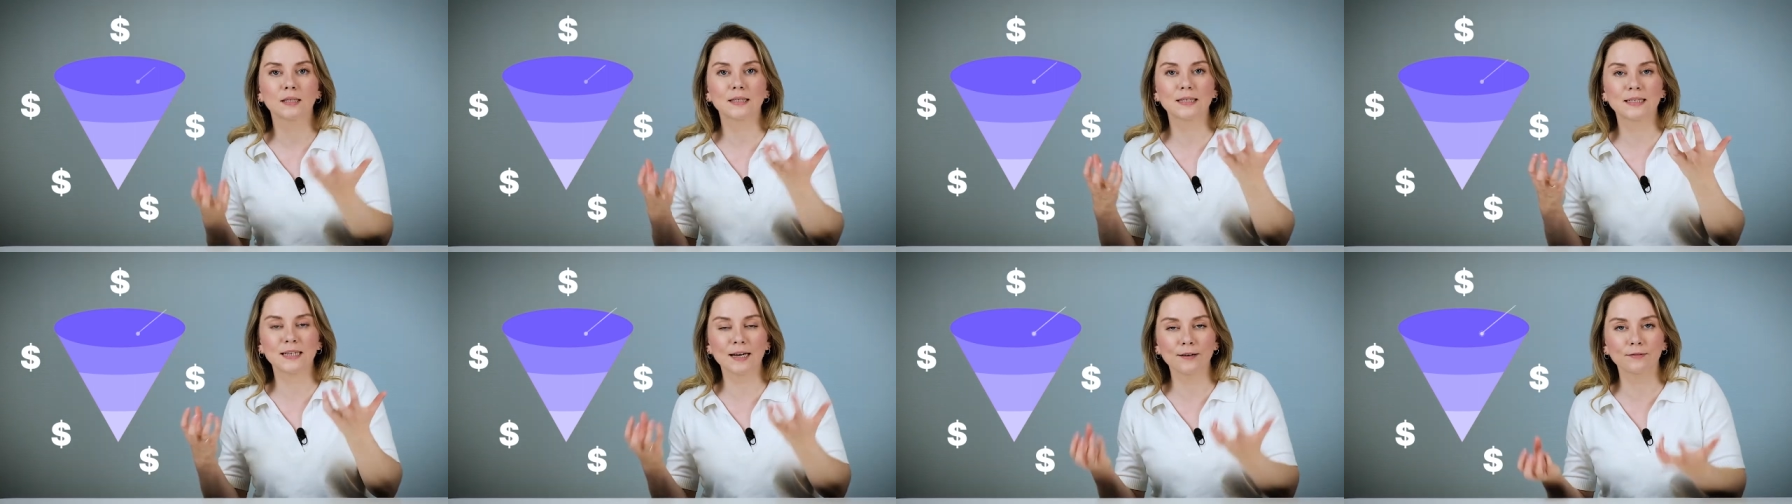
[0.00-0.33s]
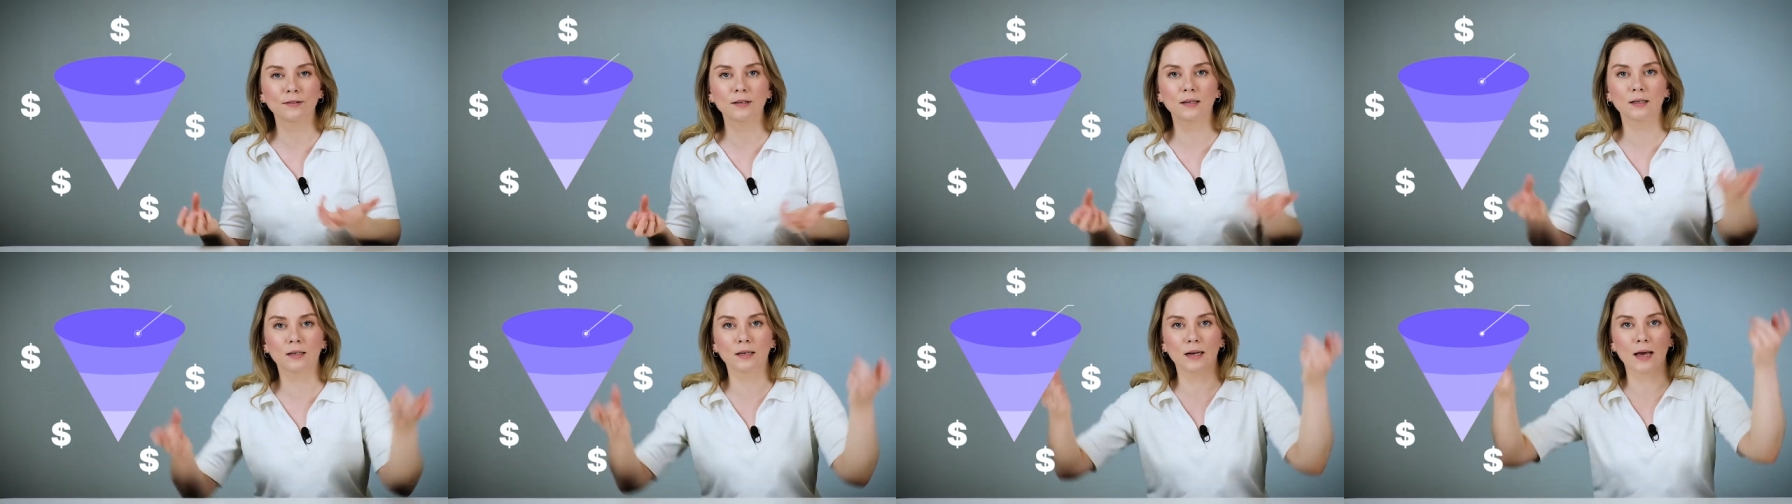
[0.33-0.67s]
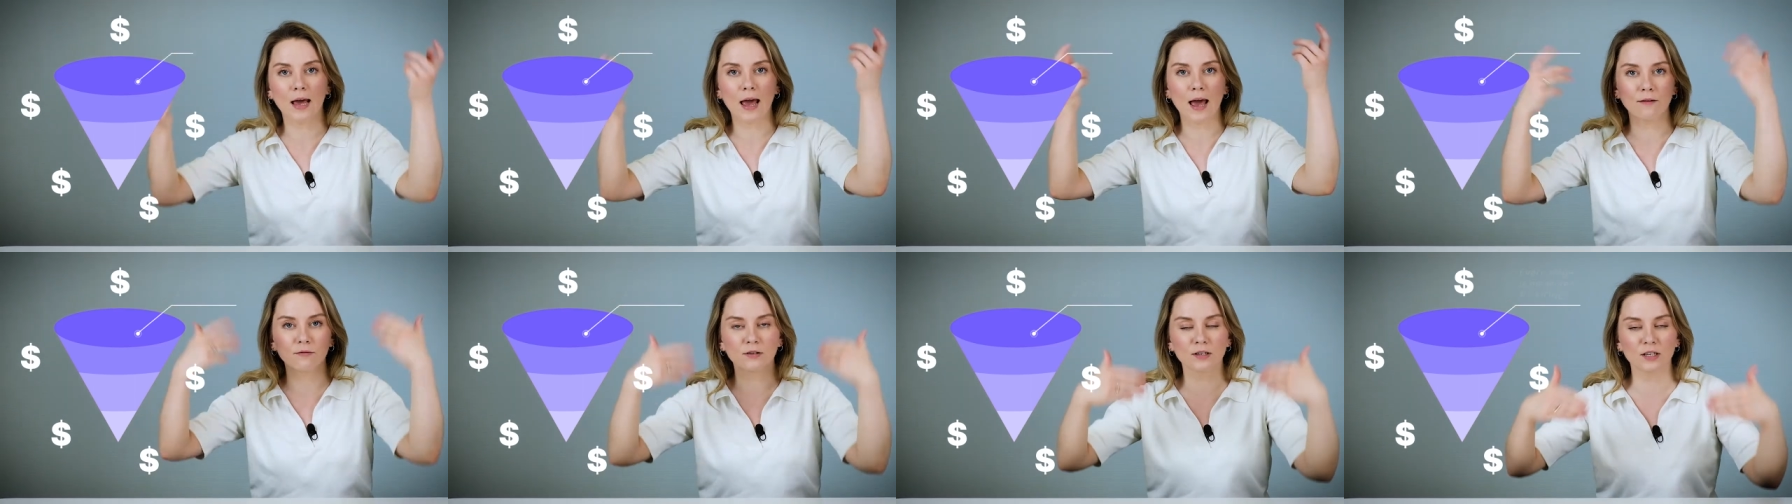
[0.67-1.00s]
definitely
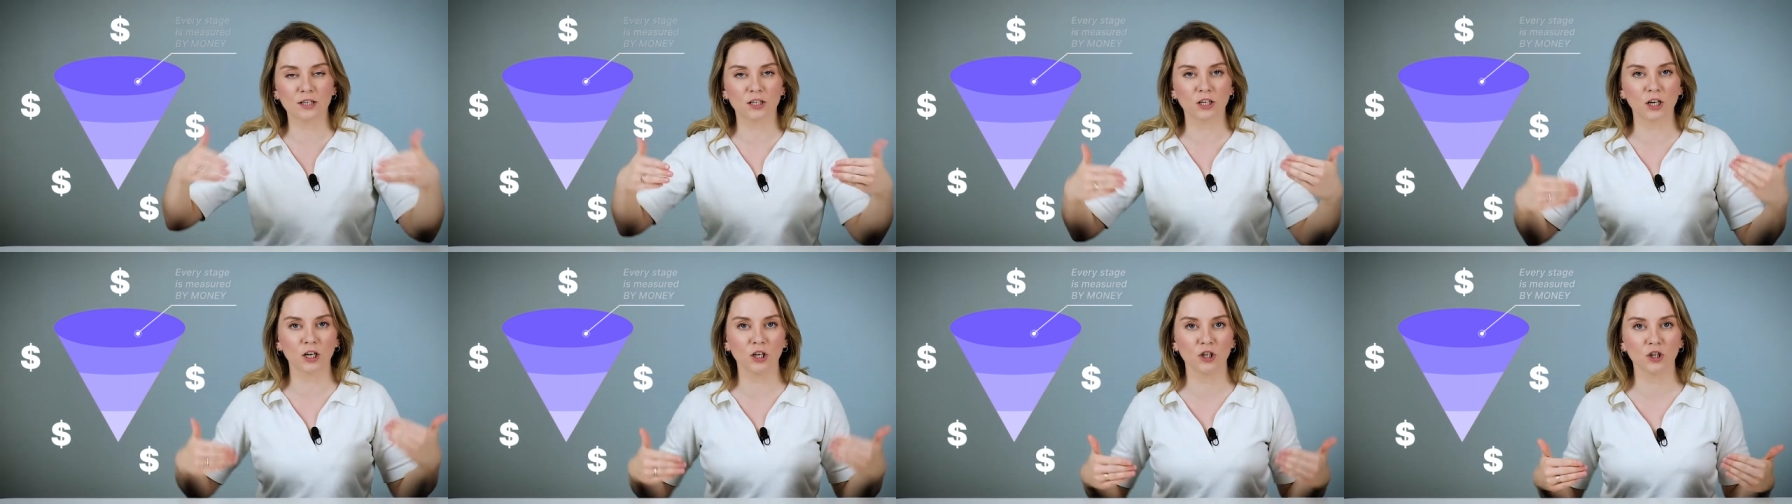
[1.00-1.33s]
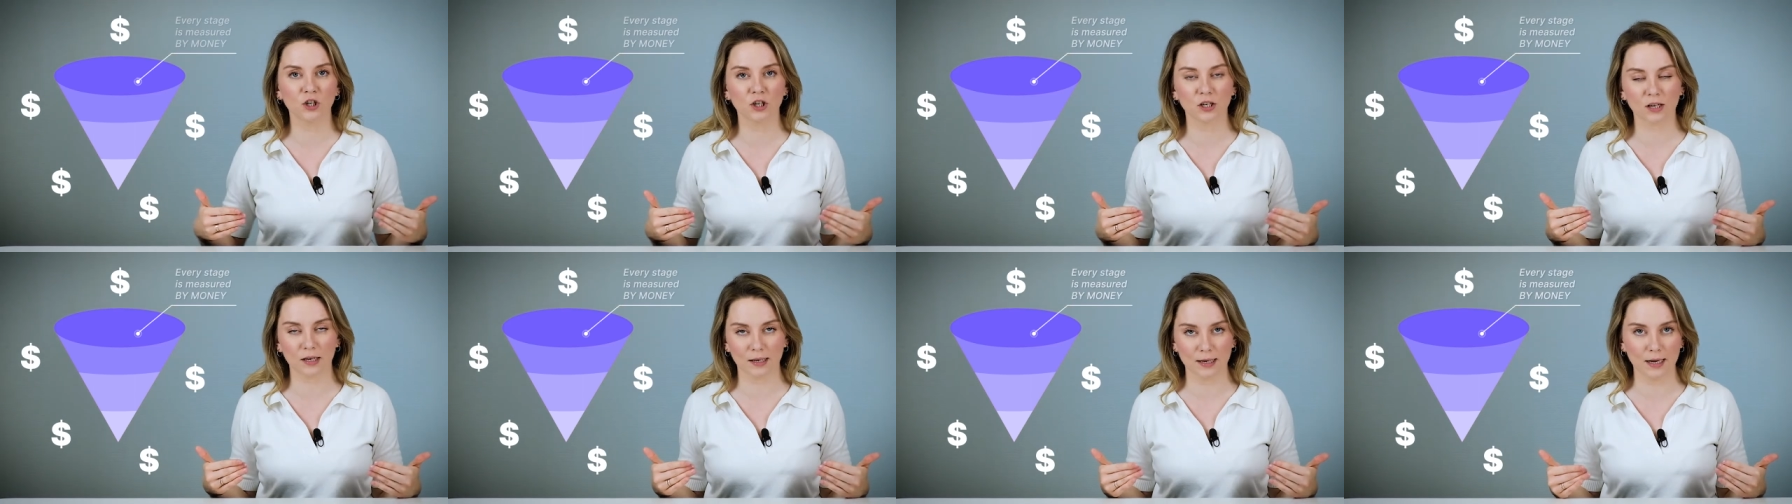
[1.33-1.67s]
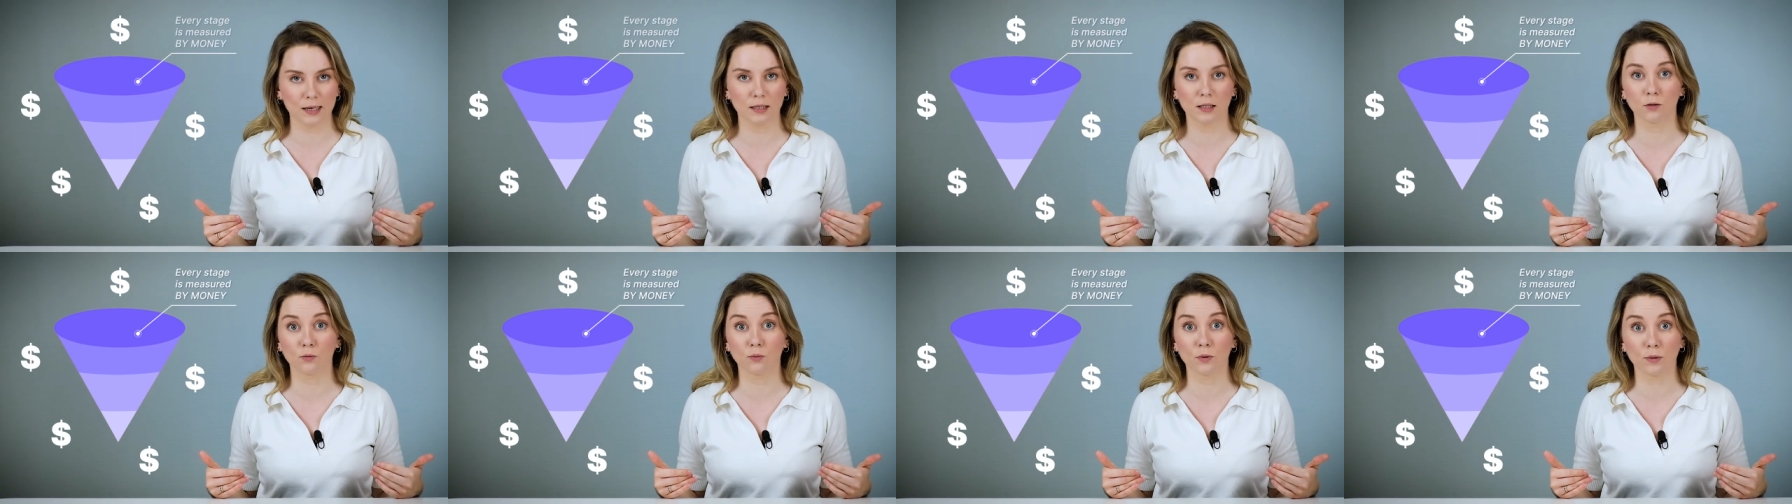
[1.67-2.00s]
every stage is
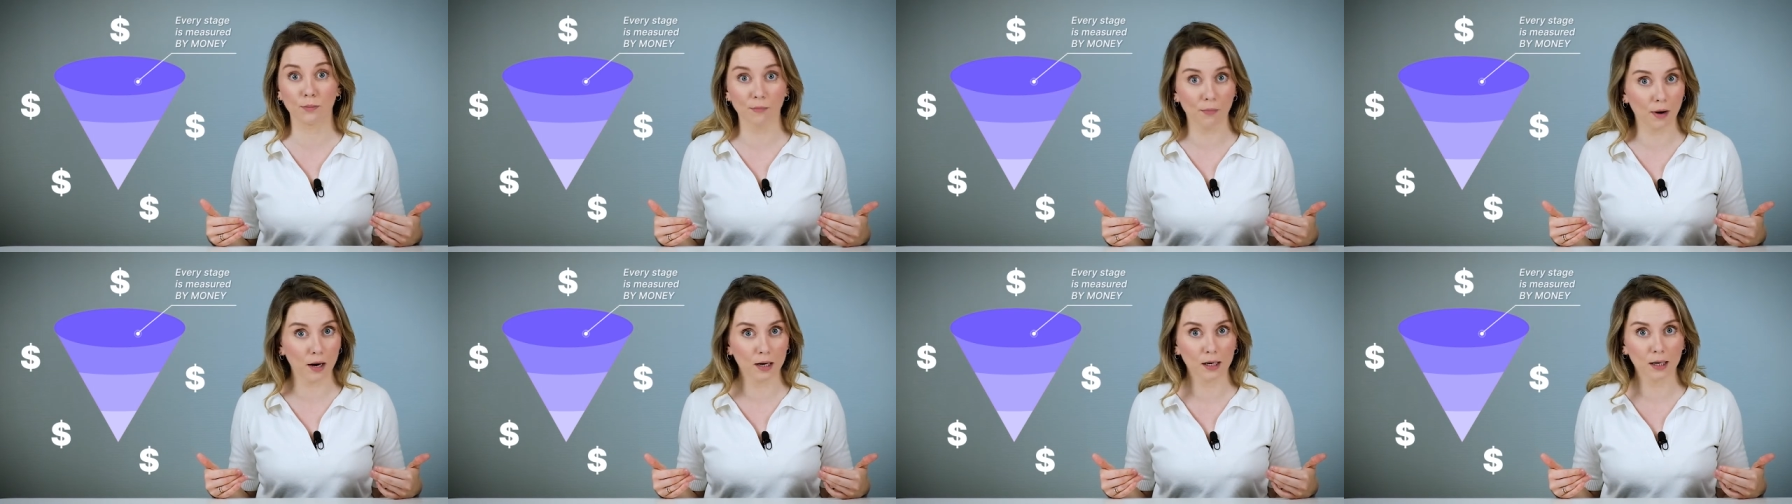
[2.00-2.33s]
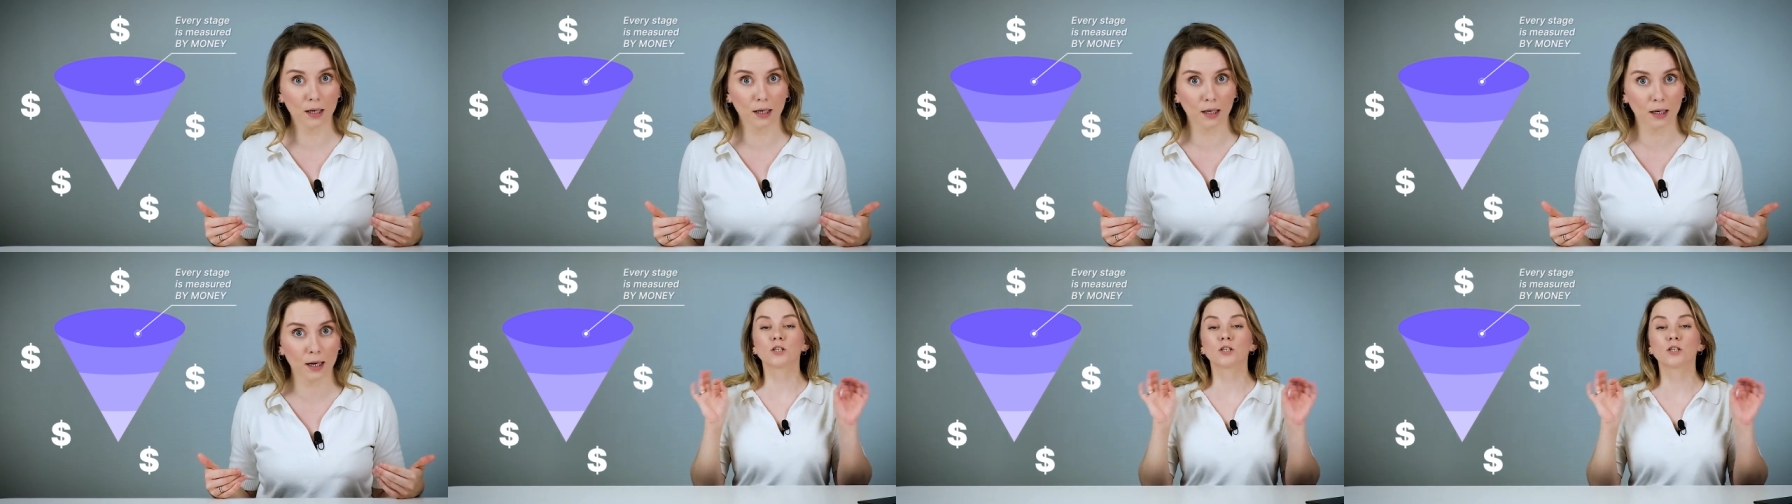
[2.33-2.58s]
connected with money.